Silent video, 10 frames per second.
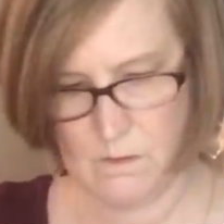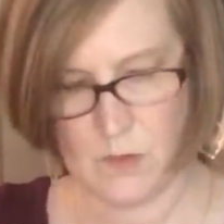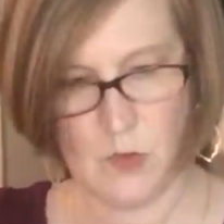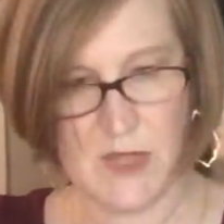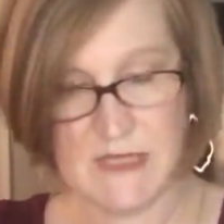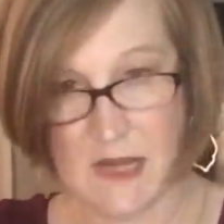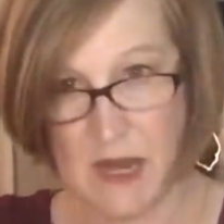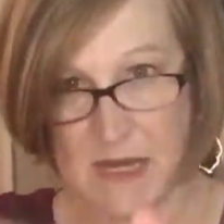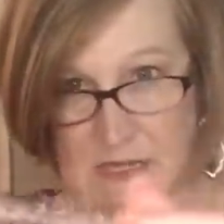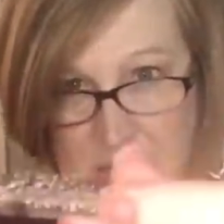Well, that's a
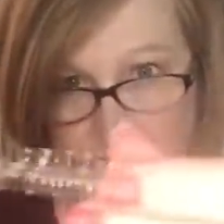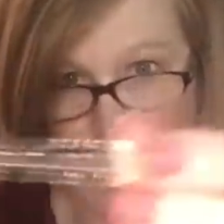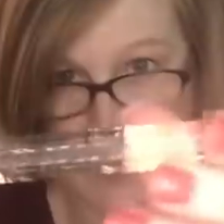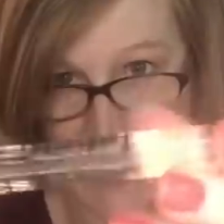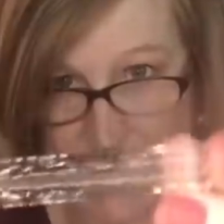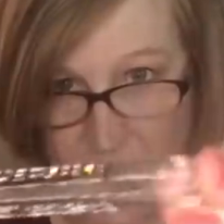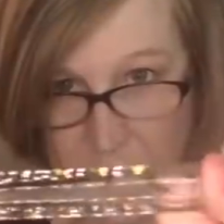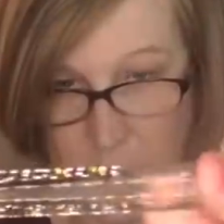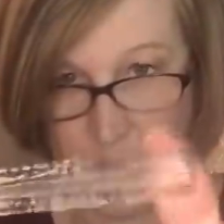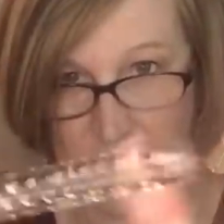nice sample. That's not
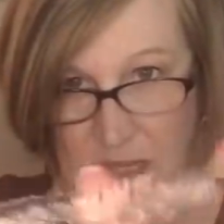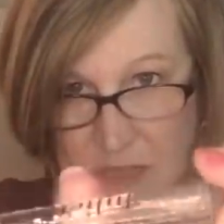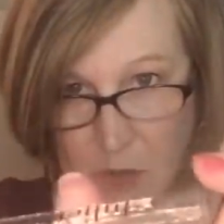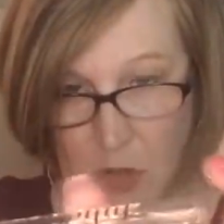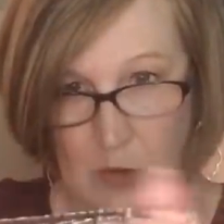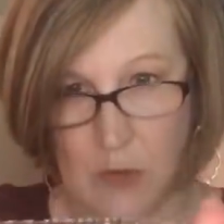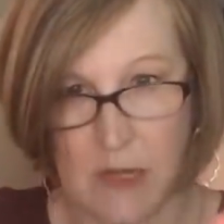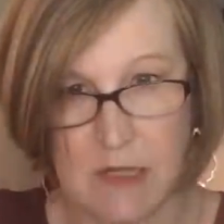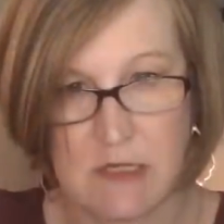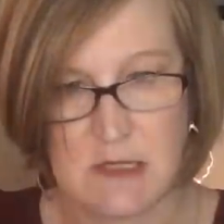like one of the smaller
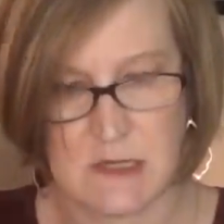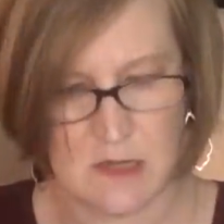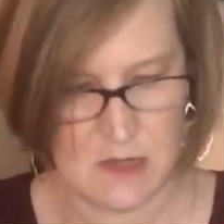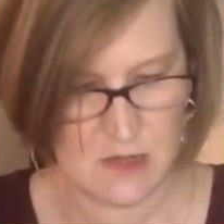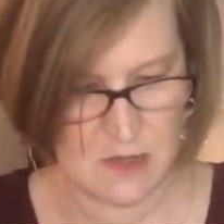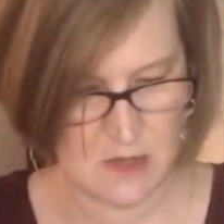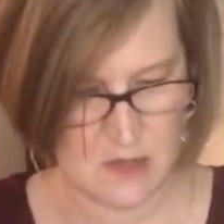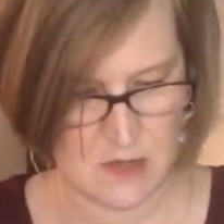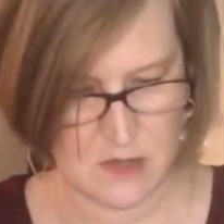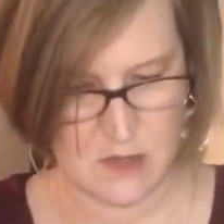ones.
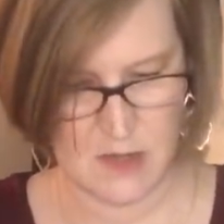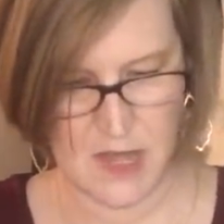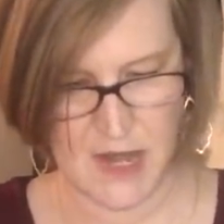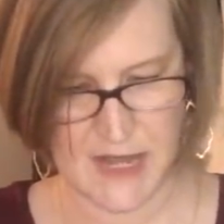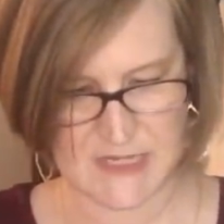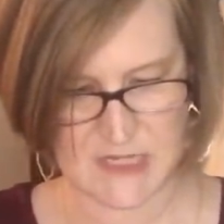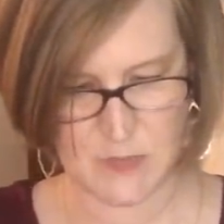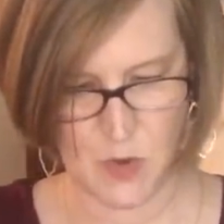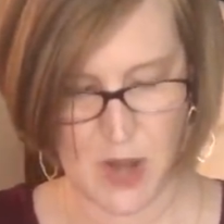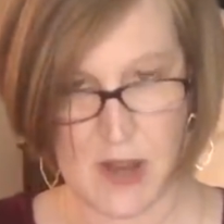And it has a
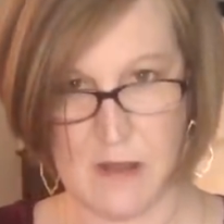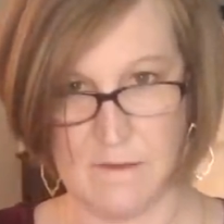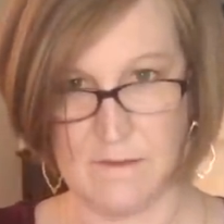spray.